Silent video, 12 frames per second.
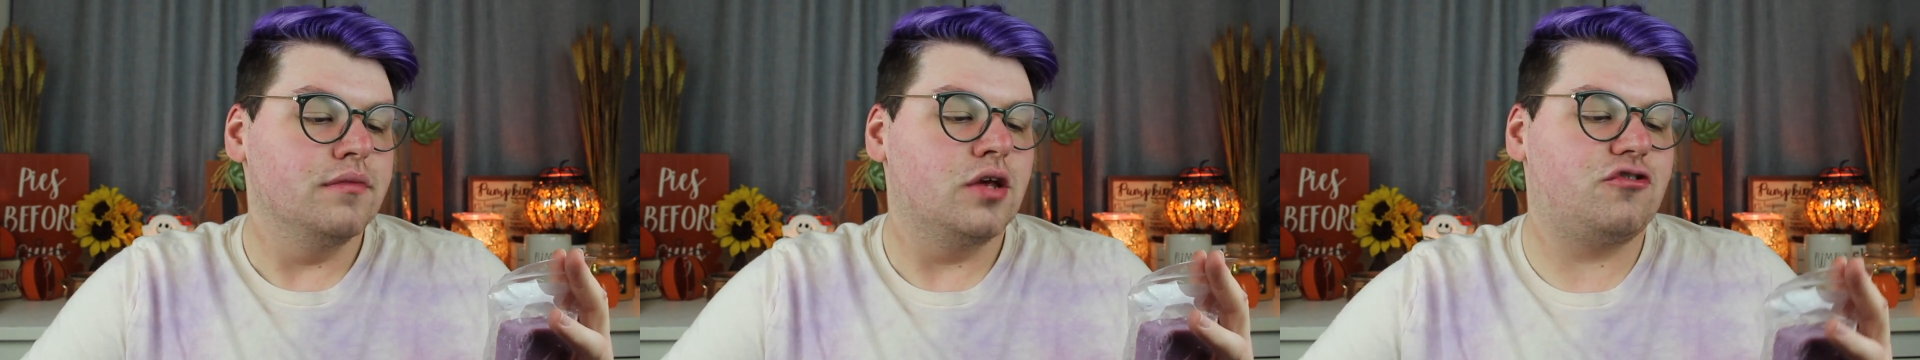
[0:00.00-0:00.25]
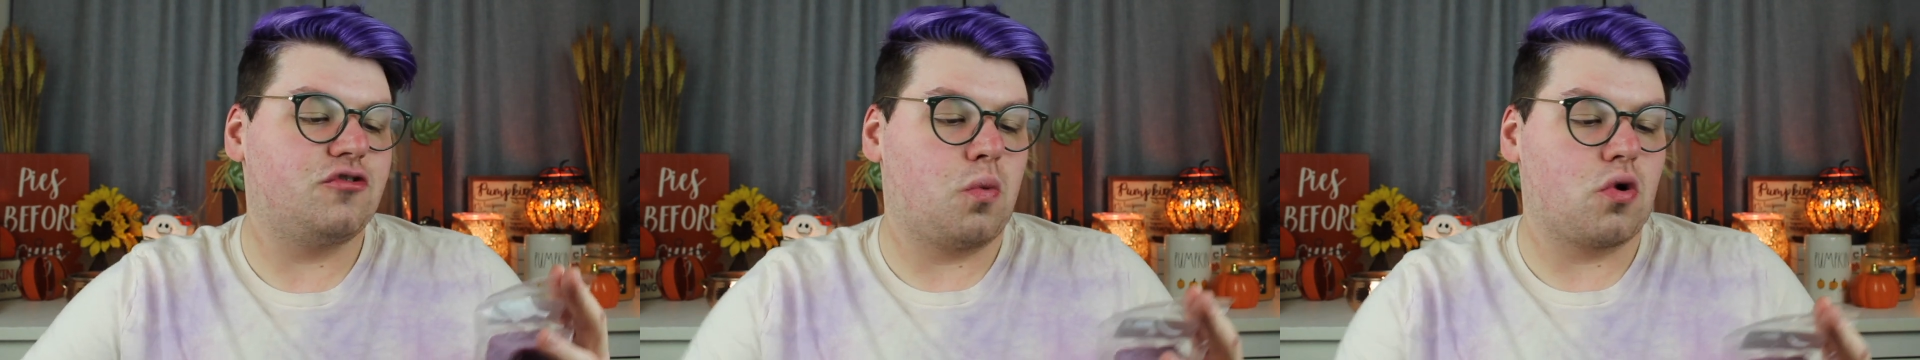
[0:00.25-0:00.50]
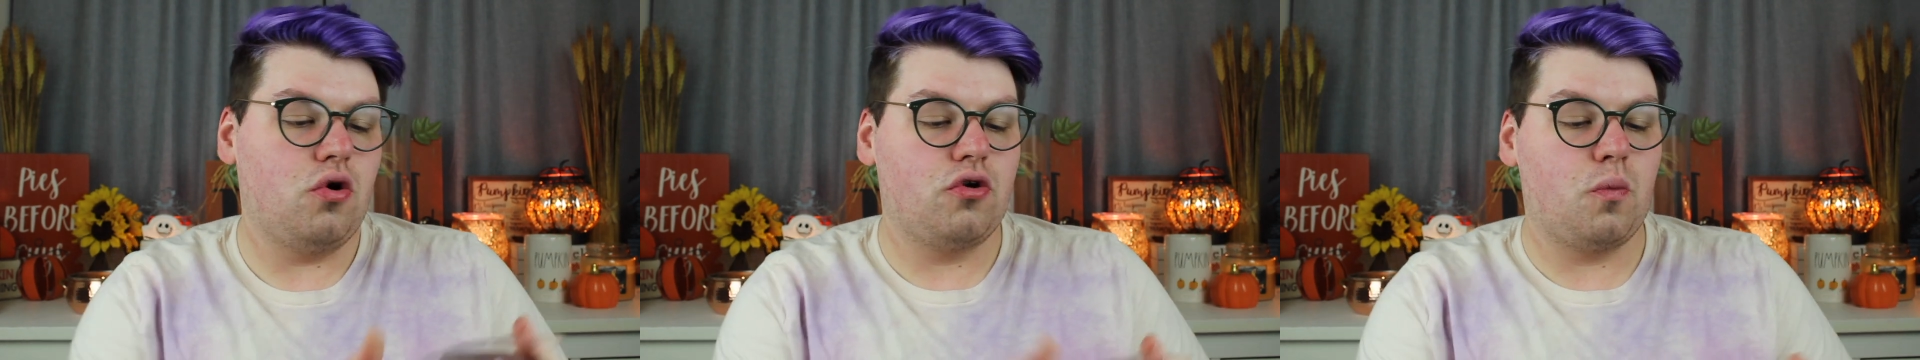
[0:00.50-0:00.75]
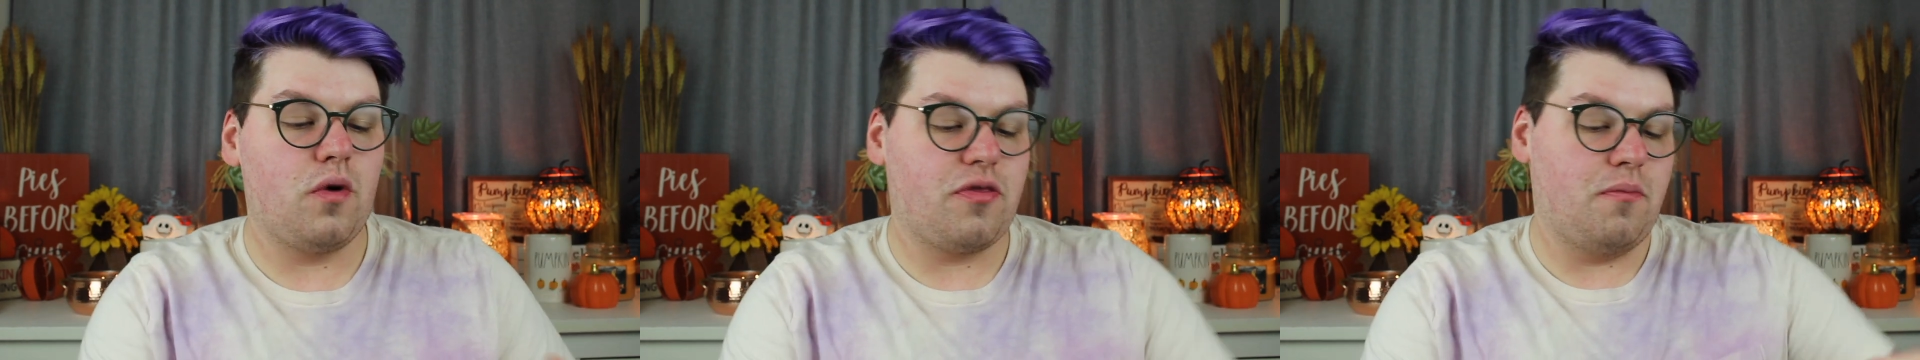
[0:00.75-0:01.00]

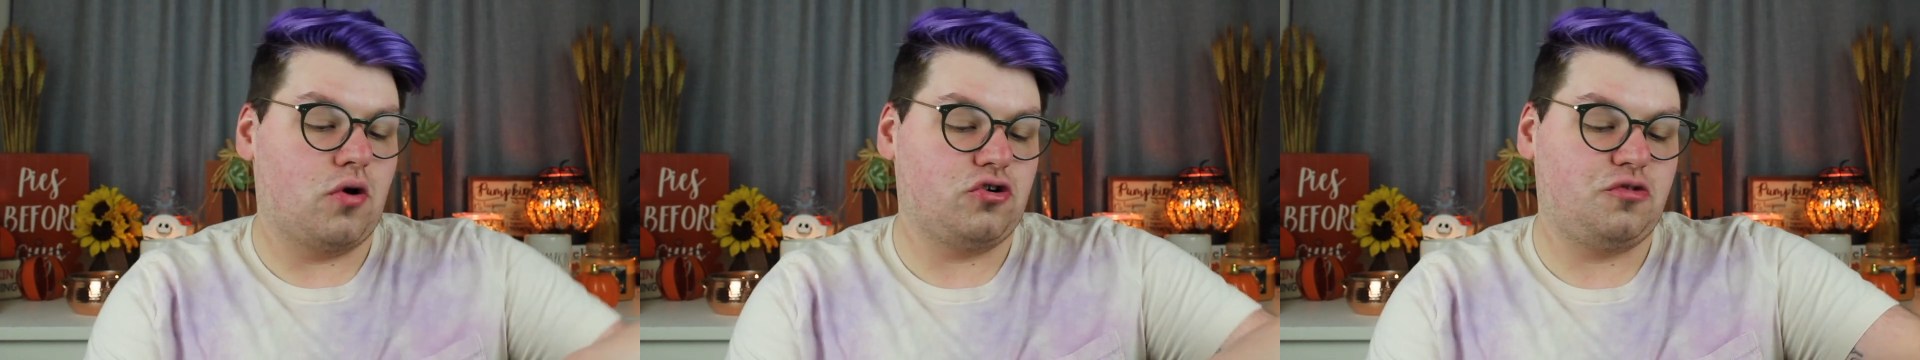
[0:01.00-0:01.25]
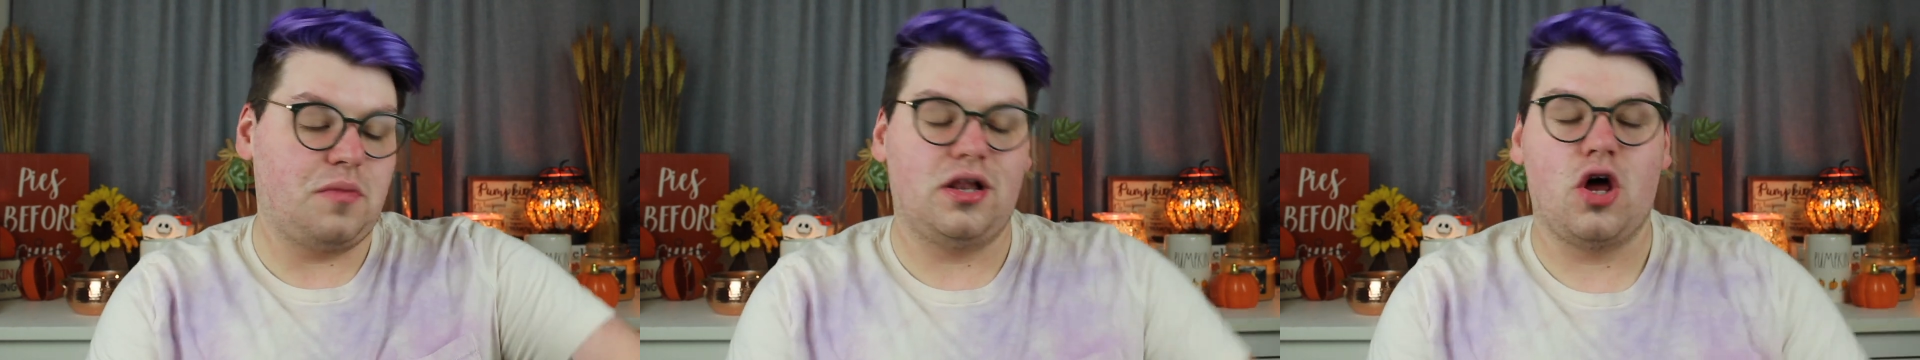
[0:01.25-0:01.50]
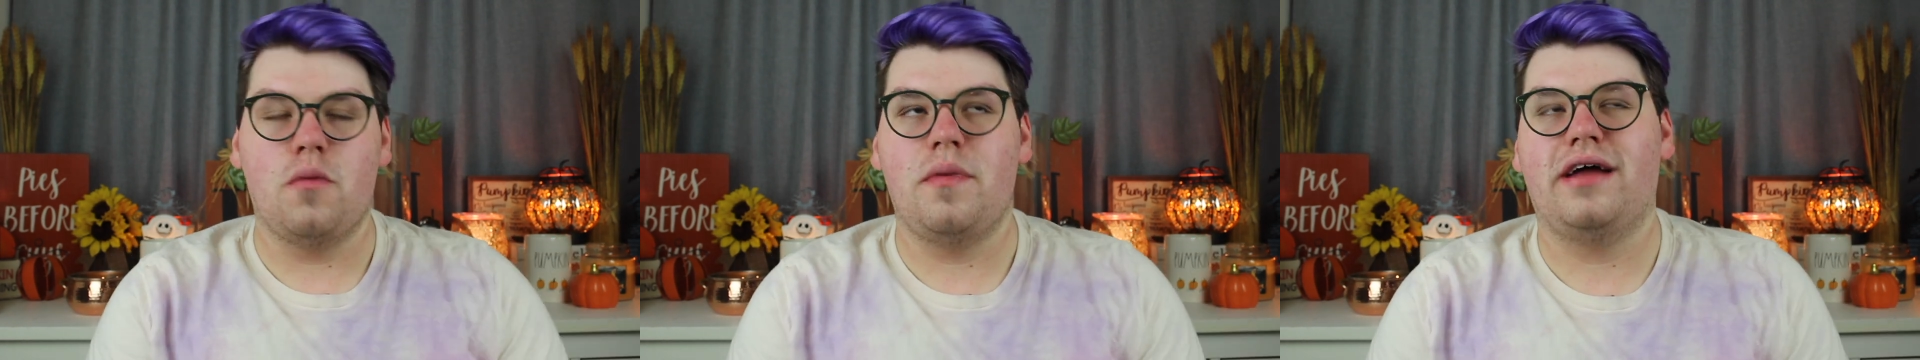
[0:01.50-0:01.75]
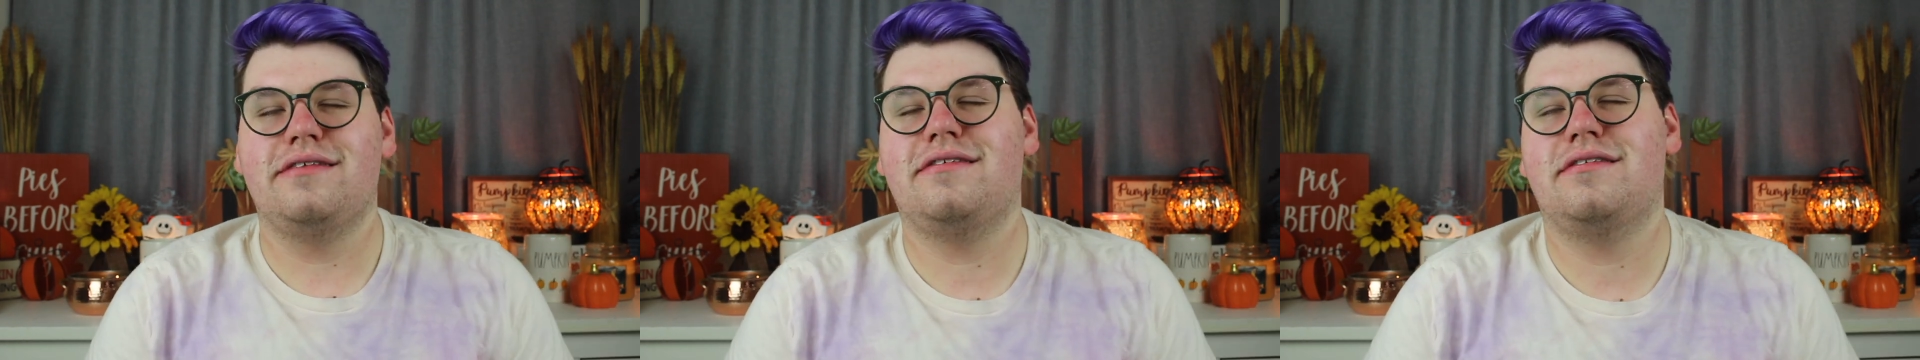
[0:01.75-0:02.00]
swirled with marshmallow
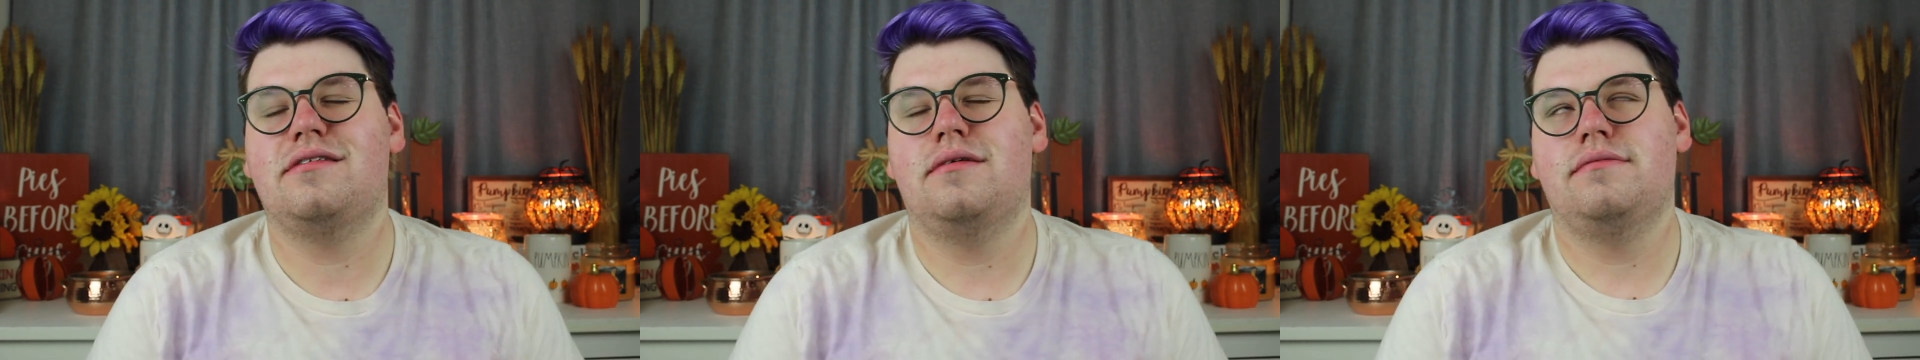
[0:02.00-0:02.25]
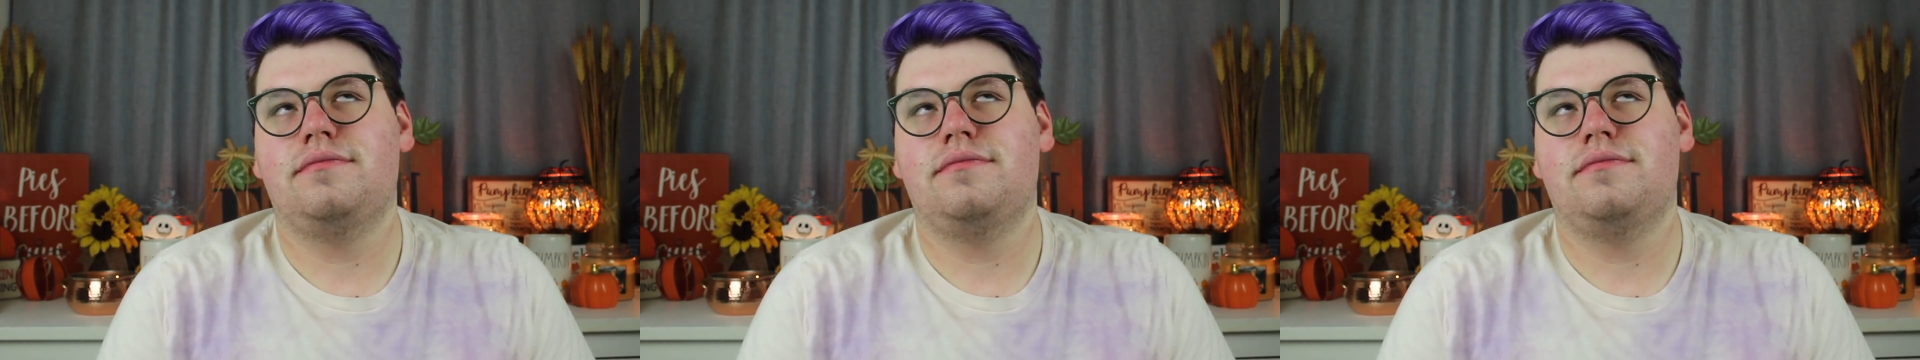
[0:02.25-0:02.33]
bits.